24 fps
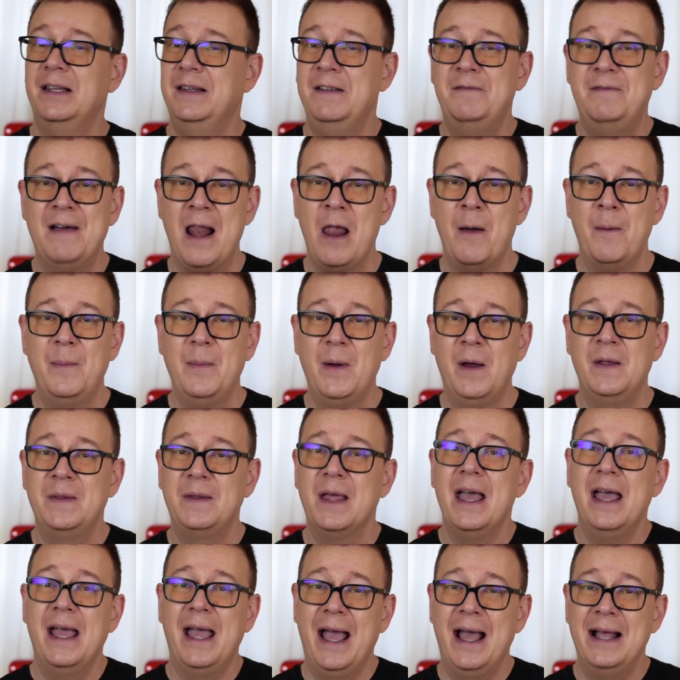development
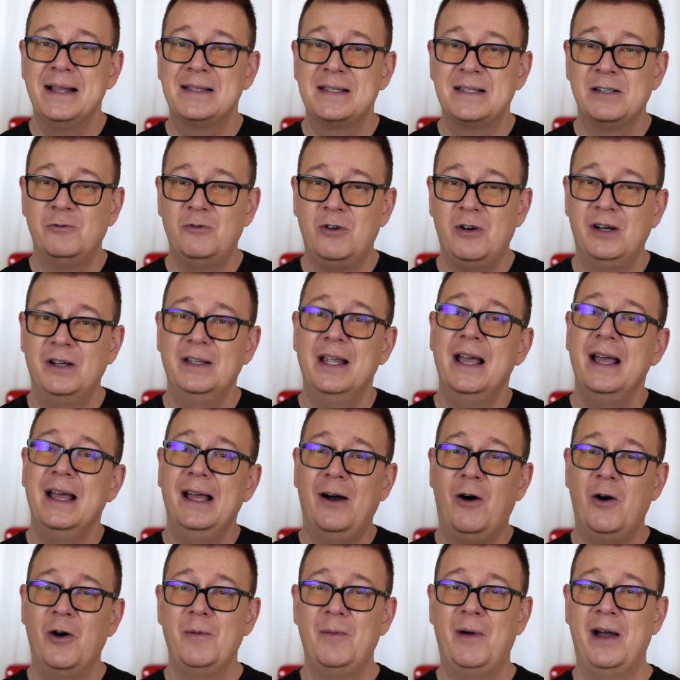and so on
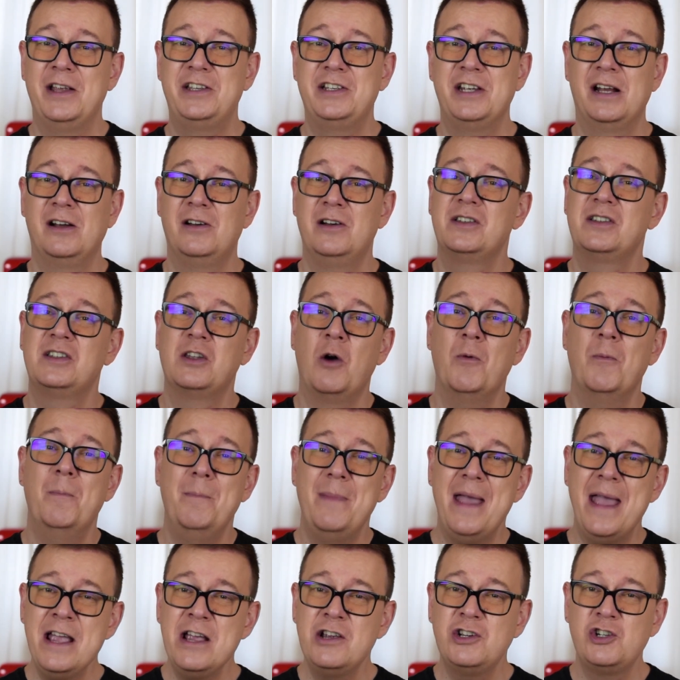on my channel so
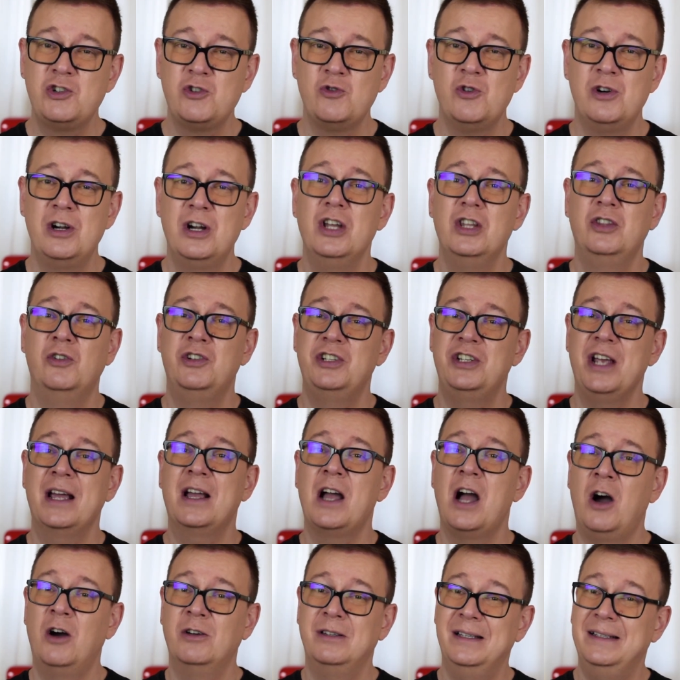make sure to check
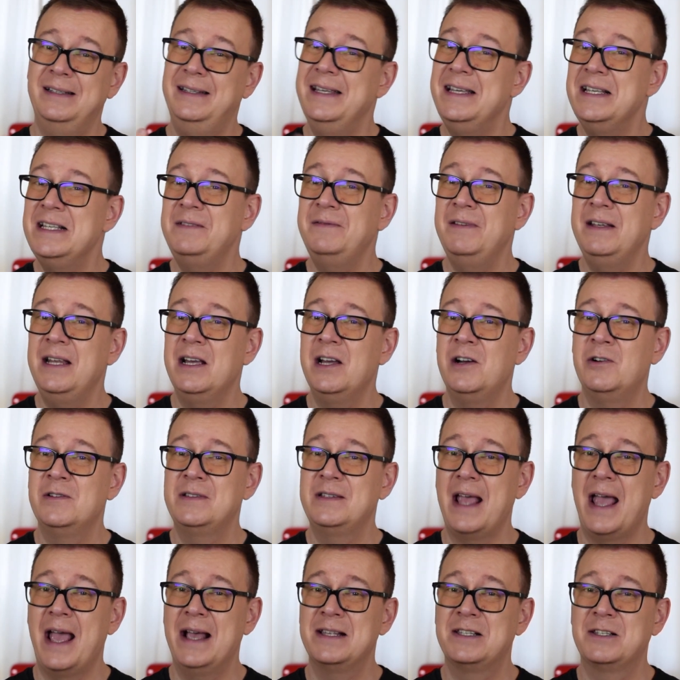out these
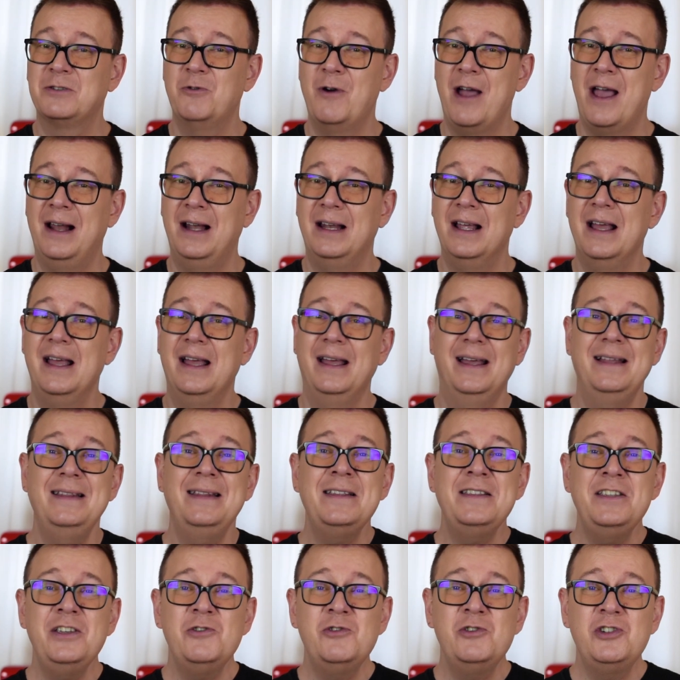videos as well and
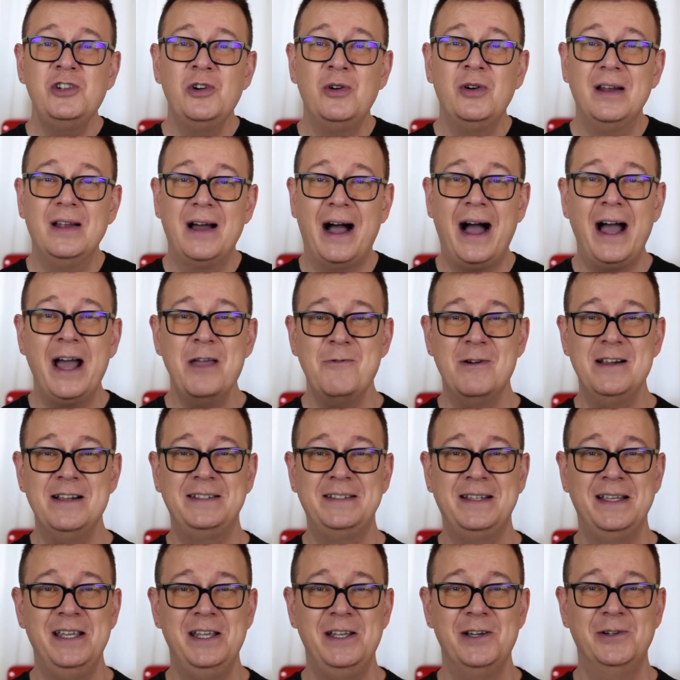as usual I will
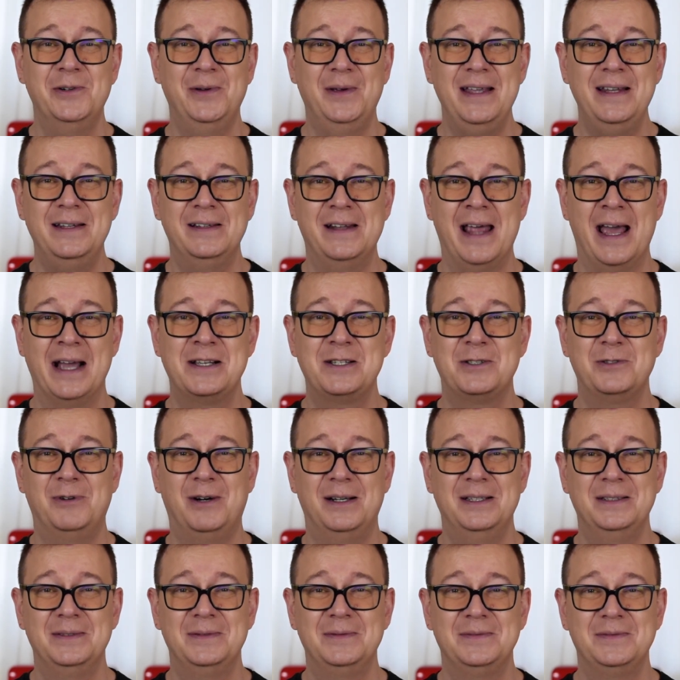see you in the next
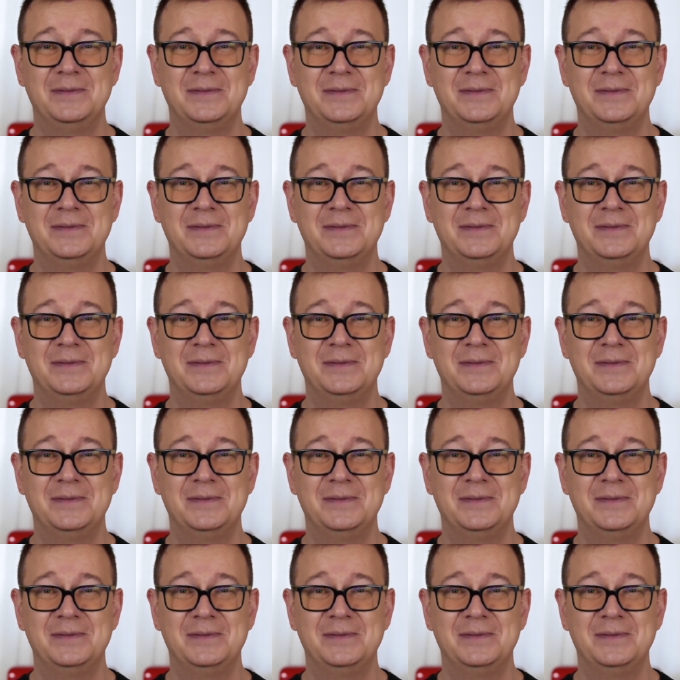one